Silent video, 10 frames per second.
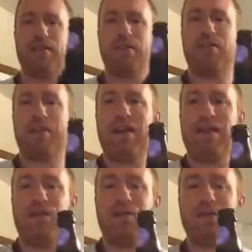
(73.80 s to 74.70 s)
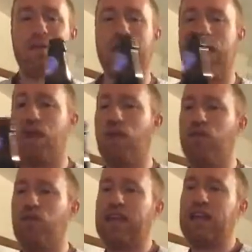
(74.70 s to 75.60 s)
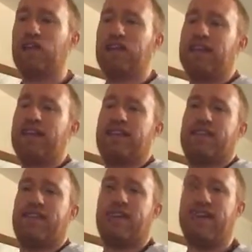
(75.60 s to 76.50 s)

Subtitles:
So the beer is opened with a lovely, lovely hiss.